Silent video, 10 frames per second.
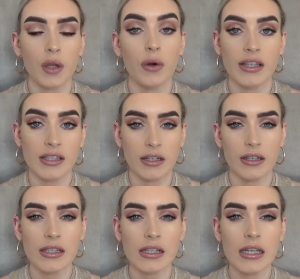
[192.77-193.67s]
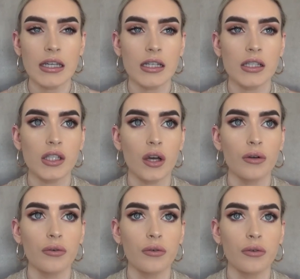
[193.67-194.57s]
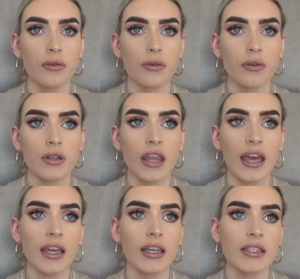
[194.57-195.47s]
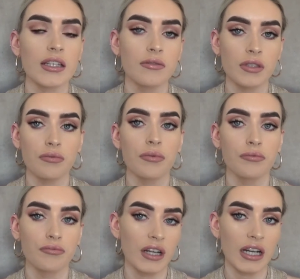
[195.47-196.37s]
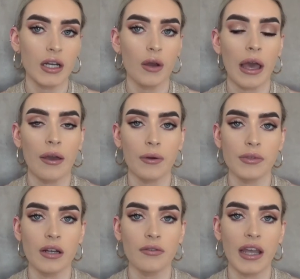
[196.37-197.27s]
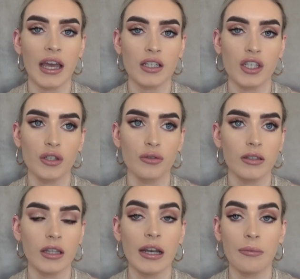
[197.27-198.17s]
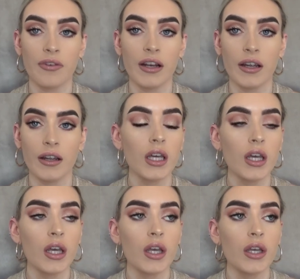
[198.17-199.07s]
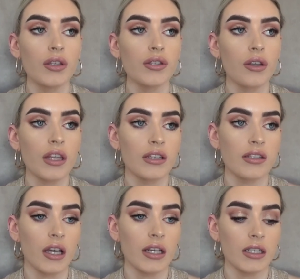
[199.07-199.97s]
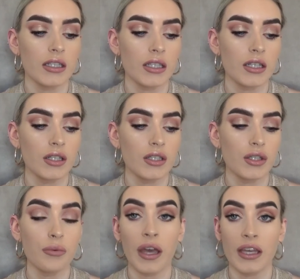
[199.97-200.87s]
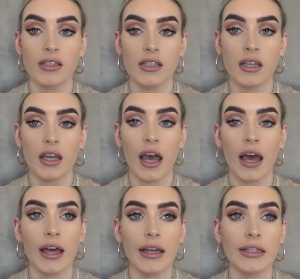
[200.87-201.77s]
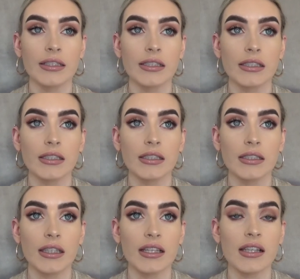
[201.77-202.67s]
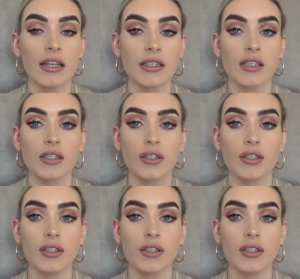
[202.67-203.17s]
quite seriously, so they didn't really know how I was going to react to the lip filler. So they decided to wait, and they said